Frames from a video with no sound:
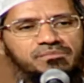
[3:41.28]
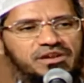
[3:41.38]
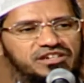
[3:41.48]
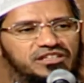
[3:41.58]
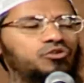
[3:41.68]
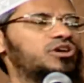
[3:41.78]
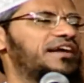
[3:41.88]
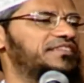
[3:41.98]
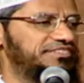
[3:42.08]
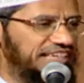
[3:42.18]
is mentioned in the
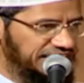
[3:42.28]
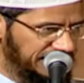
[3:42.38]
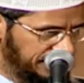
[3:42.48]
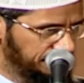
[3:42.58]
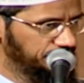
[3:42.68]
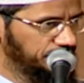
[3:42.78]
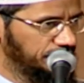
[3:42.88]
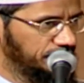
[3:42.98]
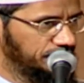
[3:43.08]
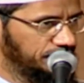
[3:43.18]
Quran, the Sahih Hadith,
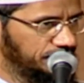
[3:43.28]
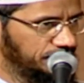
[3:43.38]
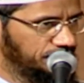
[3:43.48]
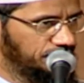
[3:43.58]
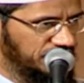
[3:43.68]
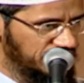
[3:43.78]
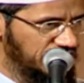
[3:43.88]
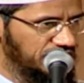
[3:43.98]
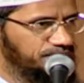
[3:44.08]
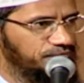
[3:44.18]
which is
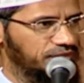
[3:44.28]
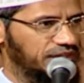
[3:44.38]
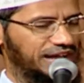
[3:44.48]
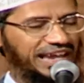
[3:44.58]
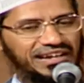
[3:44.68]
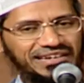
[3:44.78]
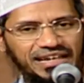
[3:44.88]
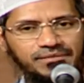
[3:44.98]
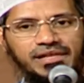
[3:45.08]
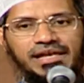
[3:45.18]
the correct
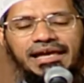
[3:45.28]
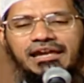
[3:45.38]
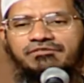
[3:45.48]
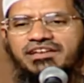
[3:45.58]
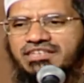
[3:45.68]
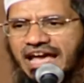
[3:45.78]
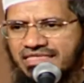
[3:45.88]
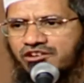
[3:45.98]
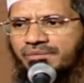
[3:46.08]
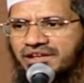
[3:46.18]
type. In which, as
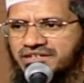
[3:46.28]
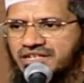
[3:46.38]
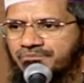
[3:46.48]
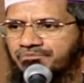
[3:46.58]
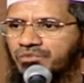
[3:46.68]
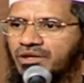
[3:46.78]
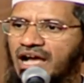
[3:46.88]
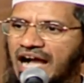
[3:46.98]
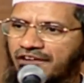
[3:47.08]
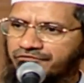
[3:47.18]
I was mentioning,
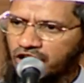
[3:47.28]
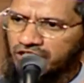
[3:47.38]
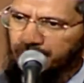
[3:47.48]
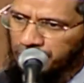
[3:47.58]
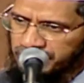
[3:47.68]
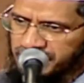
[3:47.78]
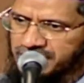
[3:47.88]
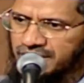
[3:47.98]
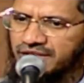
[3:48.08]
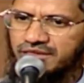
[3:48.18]
after all the
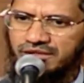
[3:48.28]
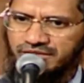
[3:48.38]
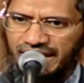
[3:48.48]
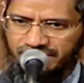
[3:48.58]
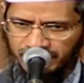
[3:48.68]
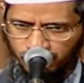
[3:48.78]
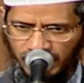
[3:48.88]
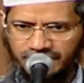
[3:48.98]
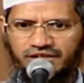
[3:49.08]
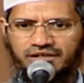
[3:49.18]
procedures, try and sit
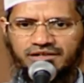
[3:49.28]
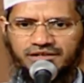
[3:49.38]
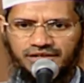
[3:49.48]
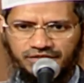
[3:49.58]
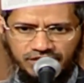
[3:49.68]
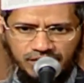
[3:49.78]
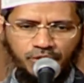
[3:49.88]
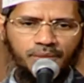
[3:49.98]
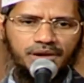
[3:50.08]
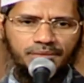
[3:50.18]
together, if there's a
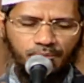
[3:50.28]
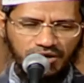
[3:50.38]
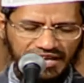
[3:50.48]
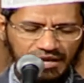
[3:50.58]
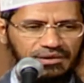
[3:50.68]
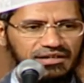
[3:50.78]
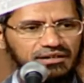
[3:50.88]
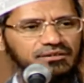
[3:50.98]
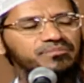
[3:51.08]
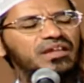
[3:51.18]
problem, appoint an
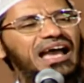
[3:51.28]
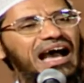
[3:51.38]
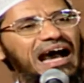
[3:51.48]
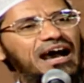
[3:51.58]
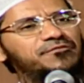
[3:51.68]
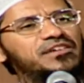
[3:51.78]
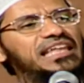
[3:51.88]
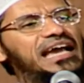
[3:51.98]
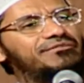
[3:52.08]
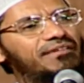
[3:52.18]
arbiter. After
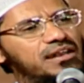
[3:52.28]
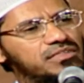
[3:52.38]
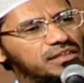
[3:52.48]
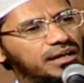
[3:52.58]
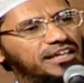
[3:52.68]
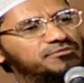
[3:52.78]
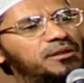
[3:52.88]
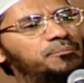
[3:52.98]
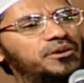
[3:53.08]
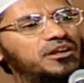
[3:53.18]
that, once the
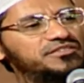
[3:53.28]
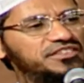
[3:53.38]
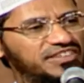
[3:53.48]
husband pronounces